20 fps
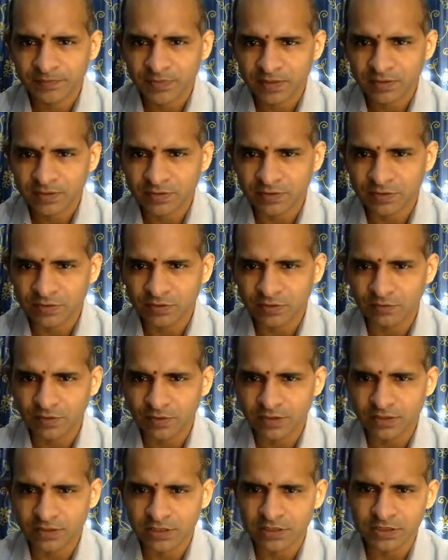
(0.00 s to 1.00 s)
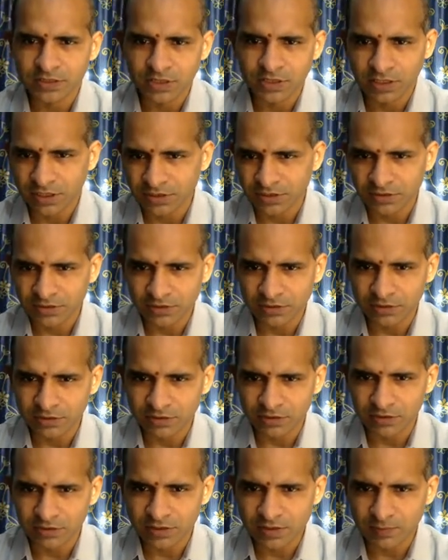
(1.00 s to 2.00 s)
So what is initialization?
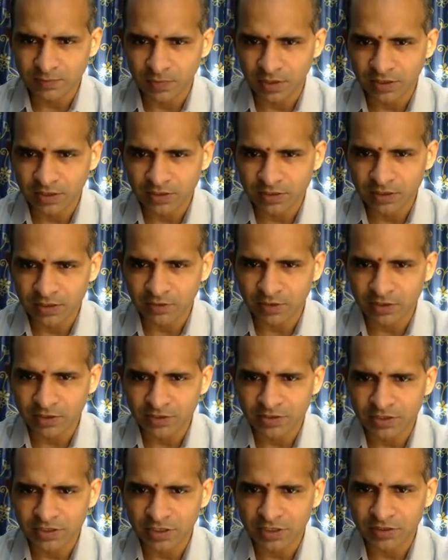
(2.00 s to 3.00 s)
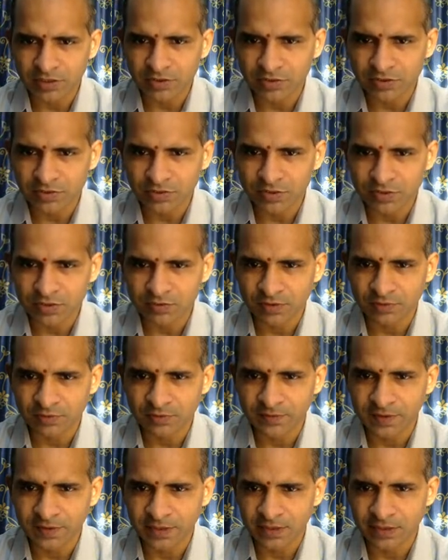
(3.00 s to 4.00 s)
This part is our initialization, so that's why we
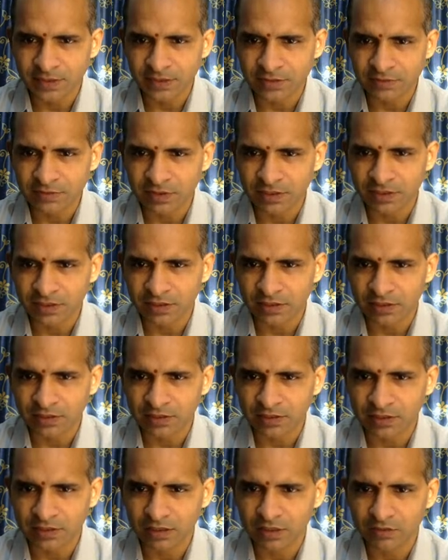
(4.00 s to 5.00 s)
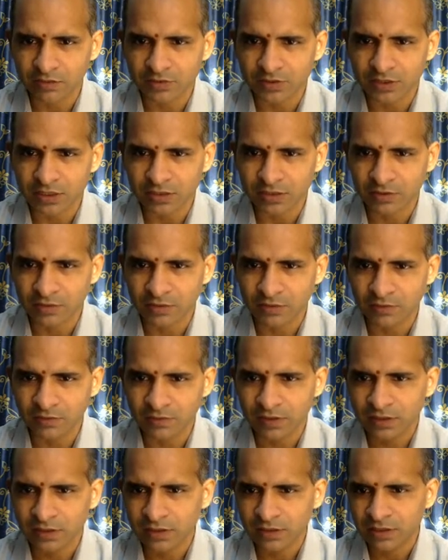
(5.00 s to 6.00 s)
will take this one outside the loop.
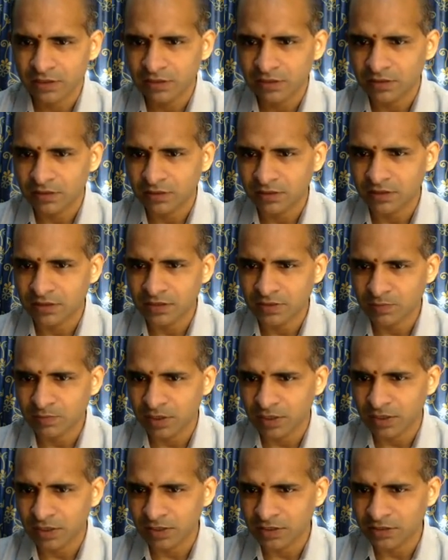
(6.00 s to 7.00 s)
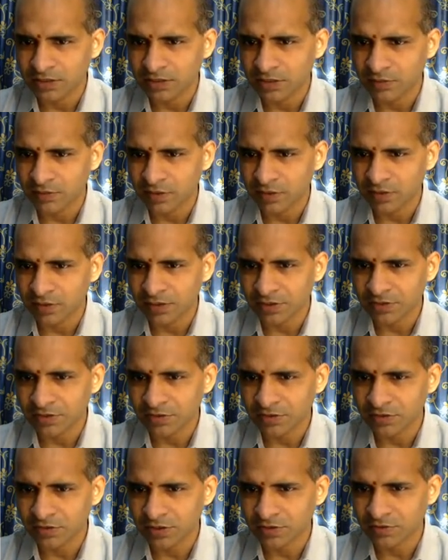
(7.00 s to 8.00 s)
This part is our condition,
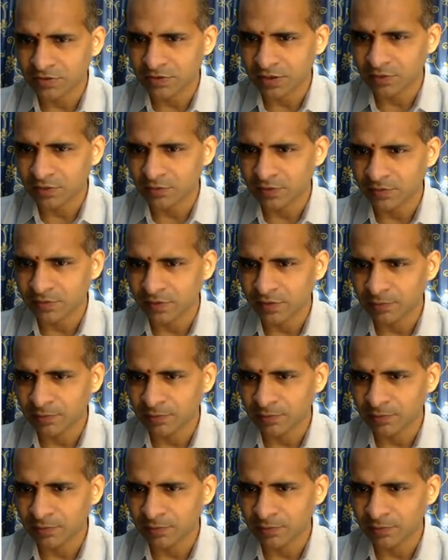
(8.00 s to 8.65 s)
that's why we will